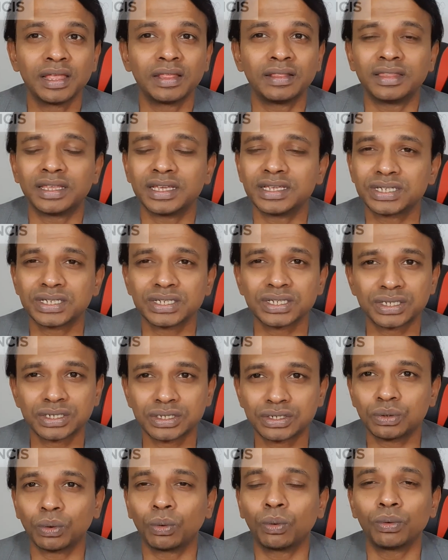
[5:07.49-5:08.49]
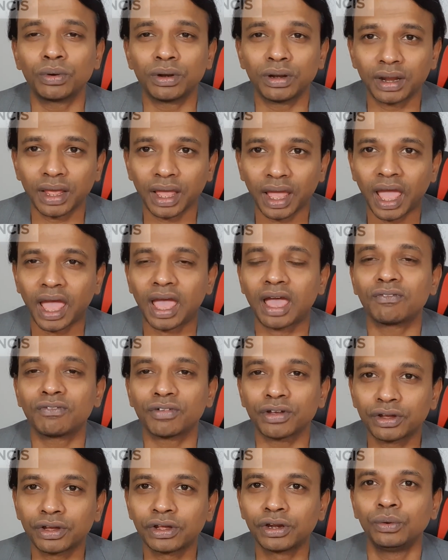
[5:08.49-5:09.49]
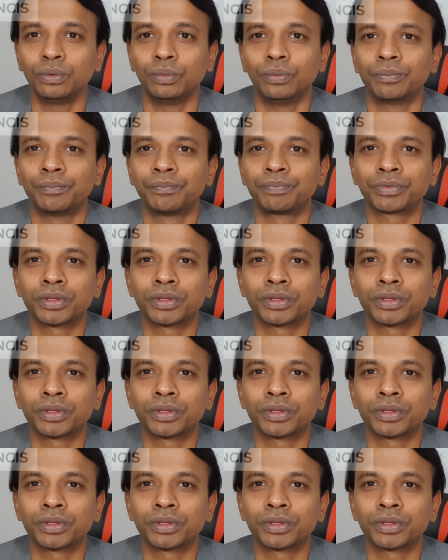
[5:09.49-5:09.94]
they just don't have a clue.